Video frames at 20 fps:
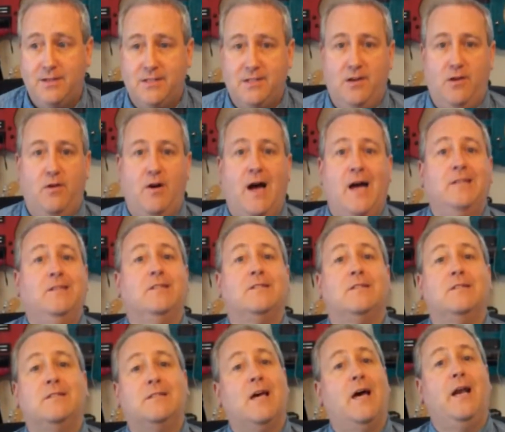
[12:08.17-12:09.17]
So I
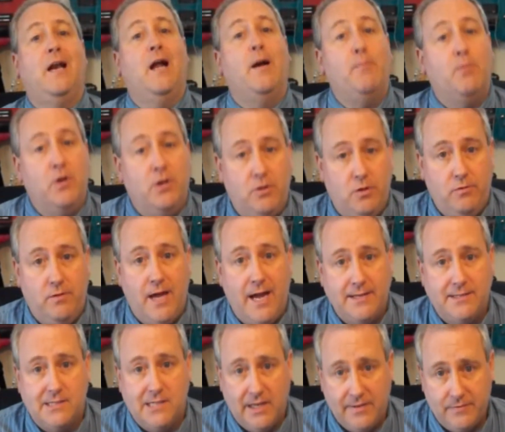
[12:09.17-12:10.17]
just decided I'm going to do
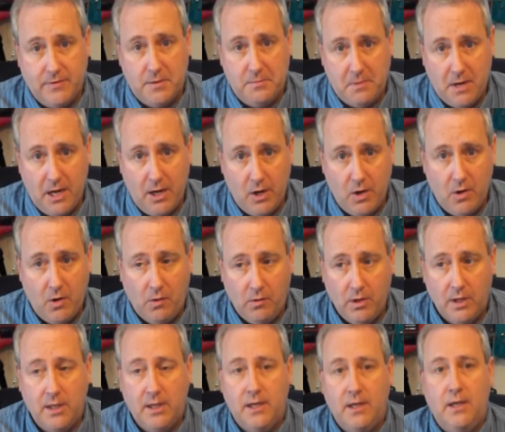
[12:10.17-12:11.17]
that stuff on my
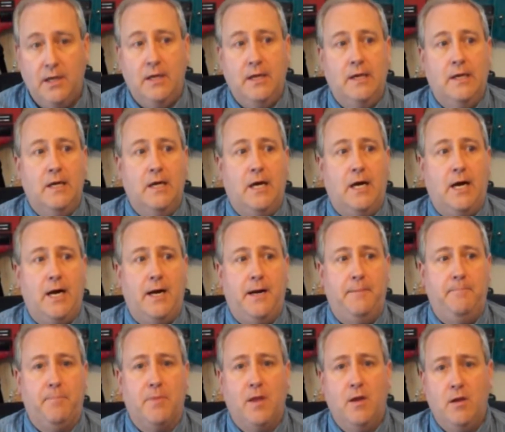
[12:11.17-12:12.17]
own.
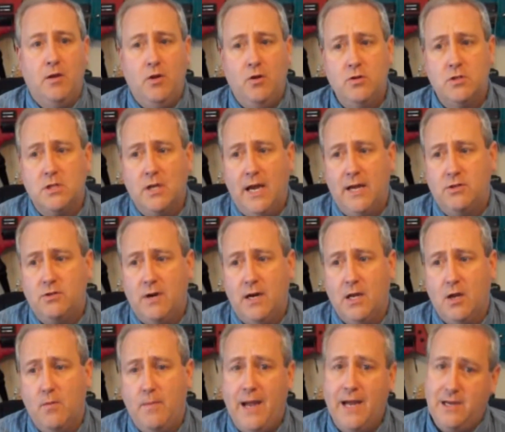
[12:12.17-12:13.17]
Um, usually I
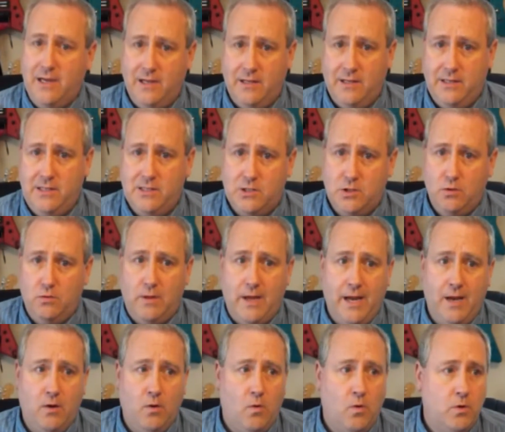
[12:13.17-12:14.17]
try to go back to at least two
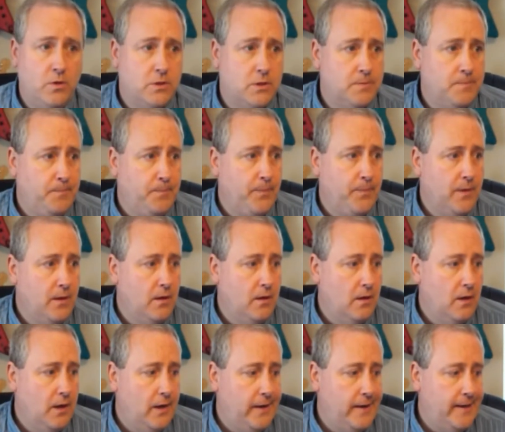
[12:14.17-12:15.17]
landlords.
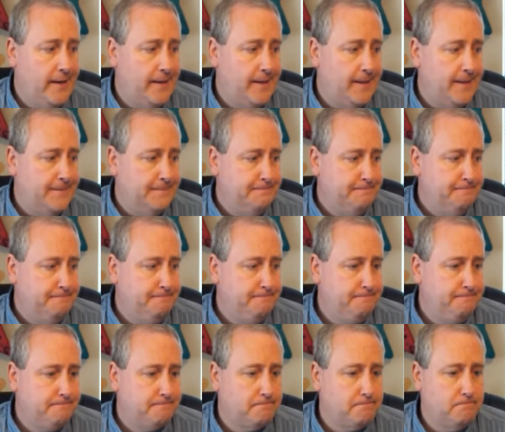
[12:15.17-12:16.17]
Uh,
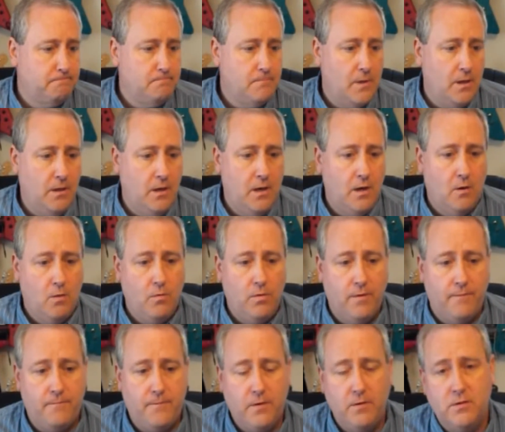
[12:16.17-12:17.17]
you know,
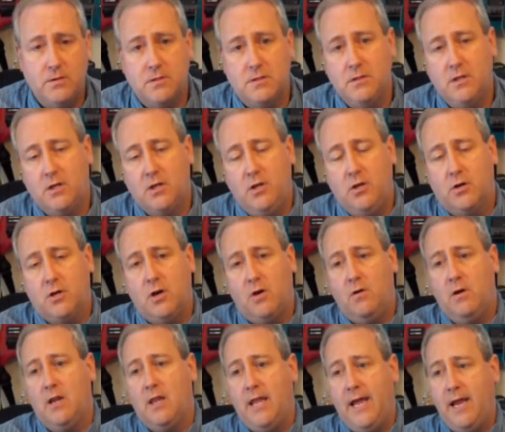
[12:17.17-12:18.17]
the first, your
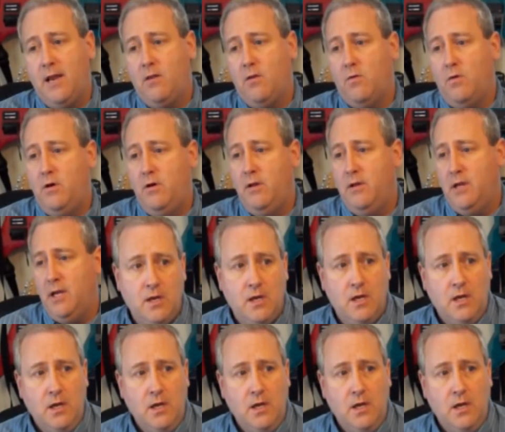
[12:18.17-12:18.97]
current landlord,